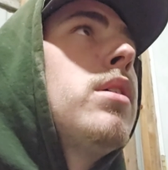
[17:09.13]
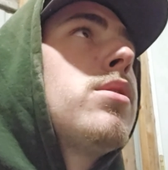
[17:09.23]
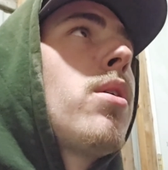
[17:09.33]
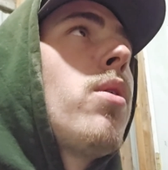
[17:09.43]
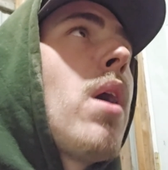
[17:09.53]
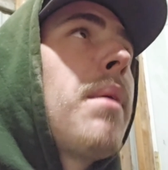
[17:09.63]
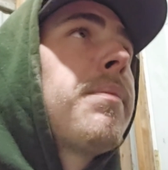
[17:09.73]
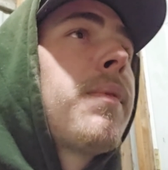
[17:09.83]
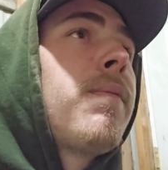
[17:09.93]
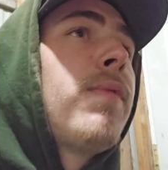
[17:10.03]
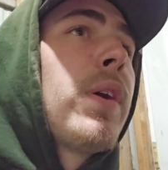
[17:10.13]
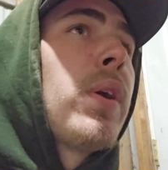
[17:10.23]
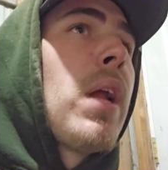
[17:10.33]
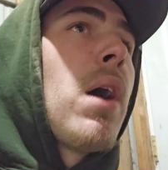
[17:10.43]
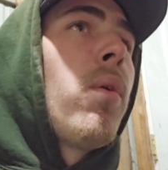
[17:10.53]
So I'm
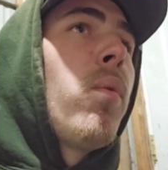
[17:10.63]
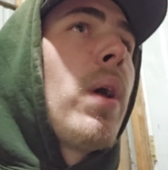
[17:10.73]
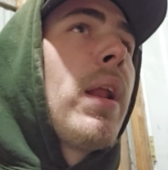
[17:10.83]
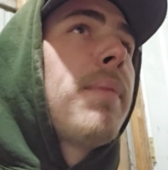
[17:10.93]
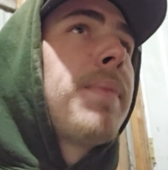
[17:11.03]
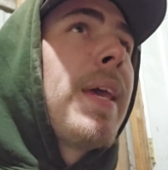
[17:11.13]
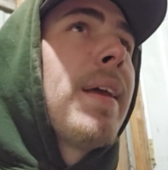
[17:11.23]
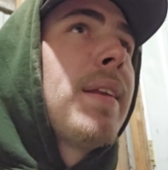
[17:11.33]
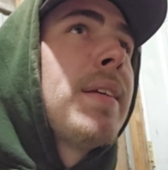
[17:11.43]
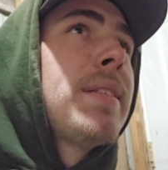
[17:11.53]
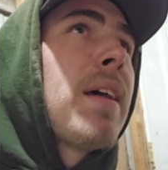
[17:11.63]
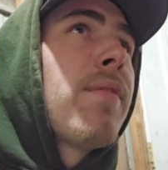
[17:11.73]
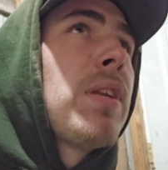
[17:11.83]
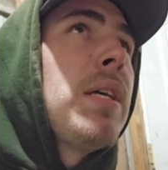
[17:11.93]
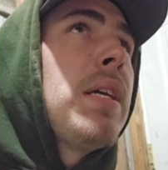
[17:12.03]
figuring out when I'm getting to
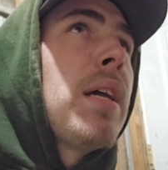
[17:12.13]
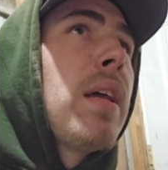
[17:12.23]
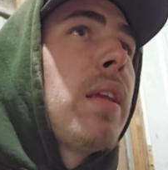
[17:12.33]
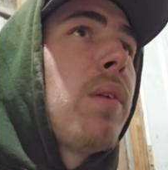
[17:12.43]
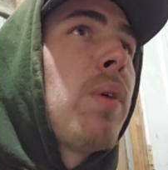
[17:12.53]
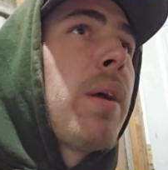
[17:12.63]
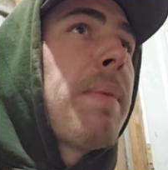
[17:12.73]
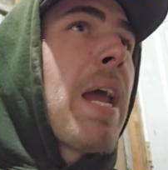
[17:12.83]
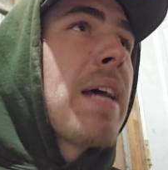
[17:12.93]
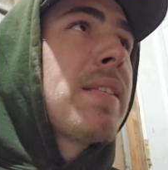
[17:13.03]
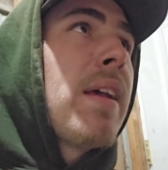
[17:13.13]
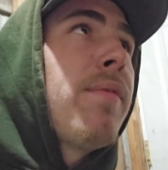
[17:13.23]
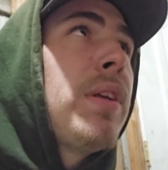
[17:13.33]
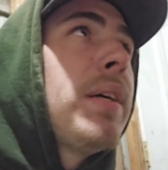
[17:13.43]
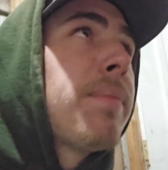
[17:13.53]
70, and then when I'm at
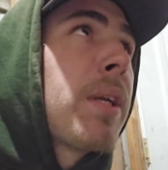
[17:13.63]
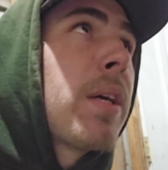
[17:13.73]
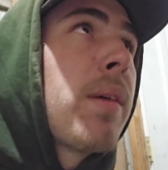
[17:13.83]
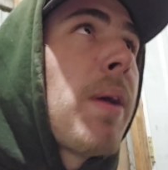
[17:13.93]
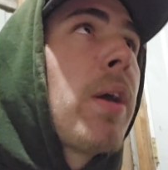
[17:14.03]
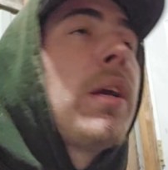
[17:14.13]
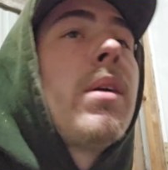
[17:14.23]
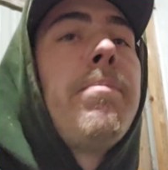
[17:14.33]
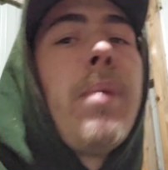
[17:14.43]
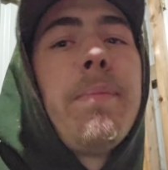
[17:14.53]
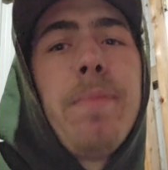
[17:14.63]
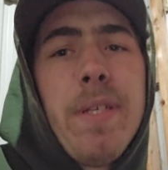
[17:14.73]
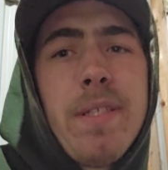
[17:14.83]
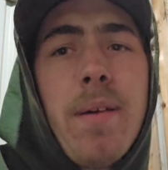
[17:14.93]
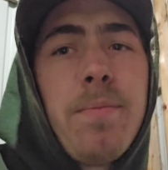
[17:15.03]
70, I'm gonna come out here, bump
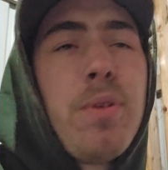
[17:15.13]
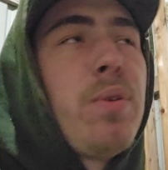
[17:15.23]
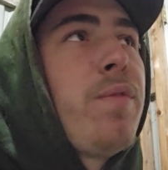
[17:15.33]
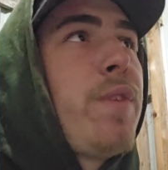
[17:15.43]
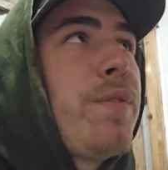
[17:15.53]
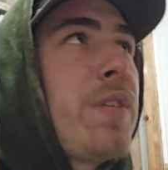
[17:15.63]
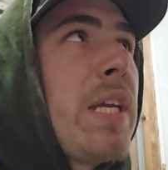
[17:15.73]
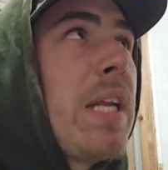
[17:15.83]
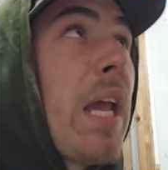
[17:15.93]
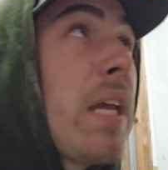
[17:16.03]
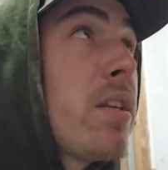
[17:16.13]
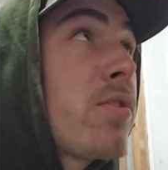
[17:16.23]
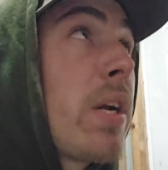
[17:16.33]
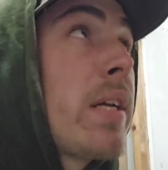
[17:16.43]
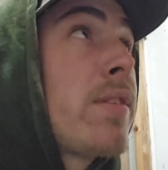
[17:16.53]
this up to a 15.8
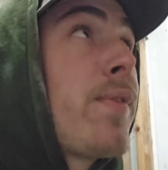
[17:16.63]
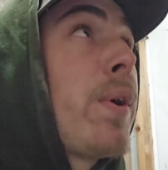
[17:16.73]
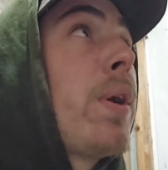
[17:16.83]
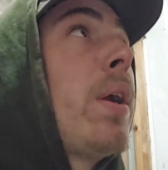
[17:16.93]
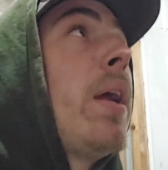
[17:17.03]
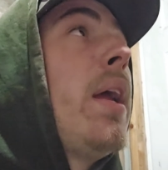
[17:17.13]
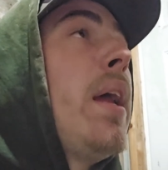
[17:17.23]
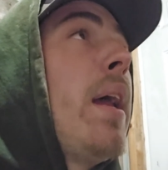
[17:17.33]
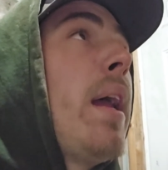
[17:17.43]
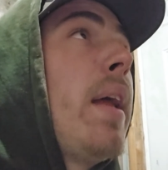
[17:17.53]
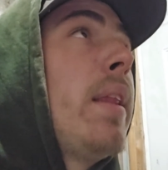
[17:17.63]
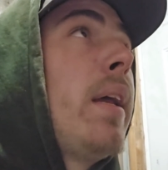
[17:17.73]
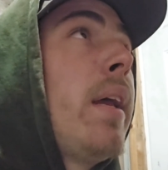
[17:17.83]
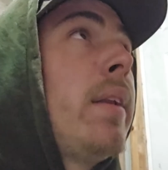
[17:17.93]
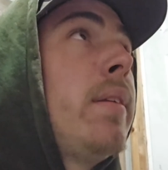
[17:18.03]
transfer, and
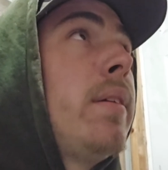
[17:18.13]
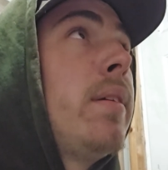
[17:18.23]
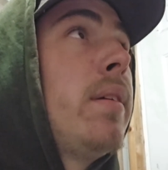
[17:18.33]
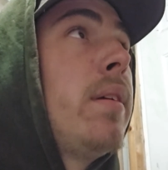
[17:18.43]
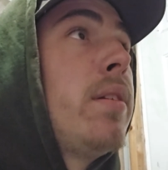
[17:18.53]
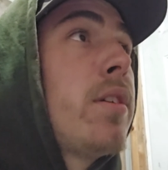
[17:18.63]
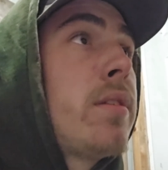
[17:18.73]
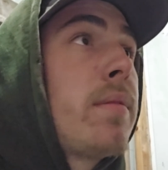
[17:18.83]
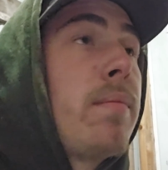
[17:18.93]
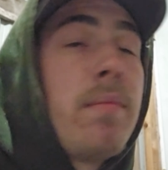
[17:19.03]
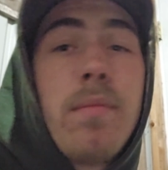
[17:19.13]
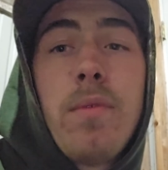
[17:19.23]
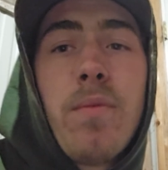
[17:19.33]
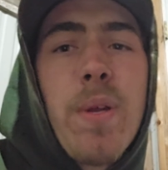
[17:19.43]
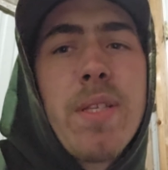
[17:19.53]
then just
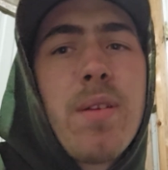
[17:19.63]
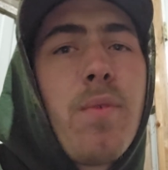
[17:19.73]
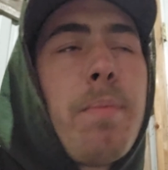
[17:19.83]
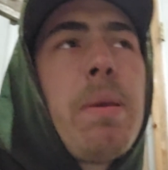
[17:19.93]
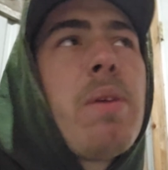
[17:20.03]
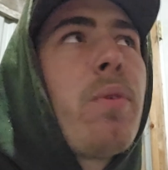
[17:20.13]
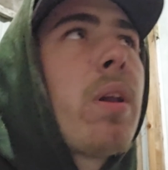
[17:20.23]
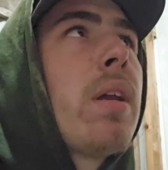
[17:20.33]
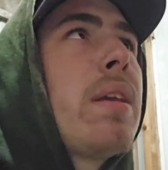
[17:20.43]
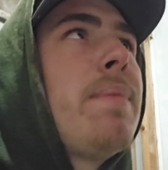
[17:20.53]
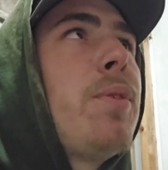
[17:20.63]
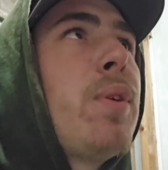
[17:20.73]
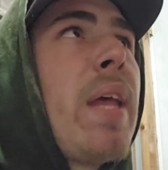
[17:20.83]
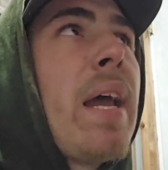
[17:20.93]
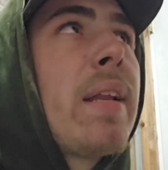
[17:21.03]
rinse and repeat. We're gonna keep
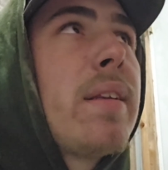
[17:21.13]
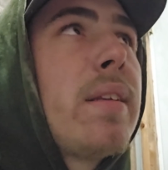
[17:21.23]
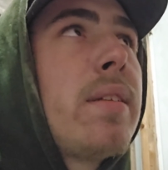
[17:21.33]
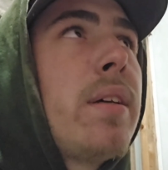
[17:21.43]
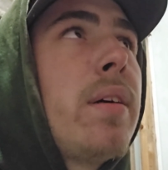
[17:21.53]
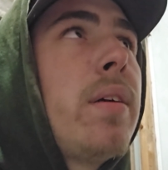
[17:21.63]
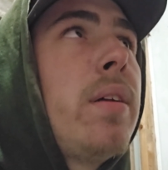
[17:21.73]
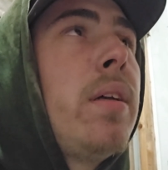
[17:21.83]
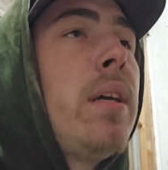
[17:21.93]
doing that until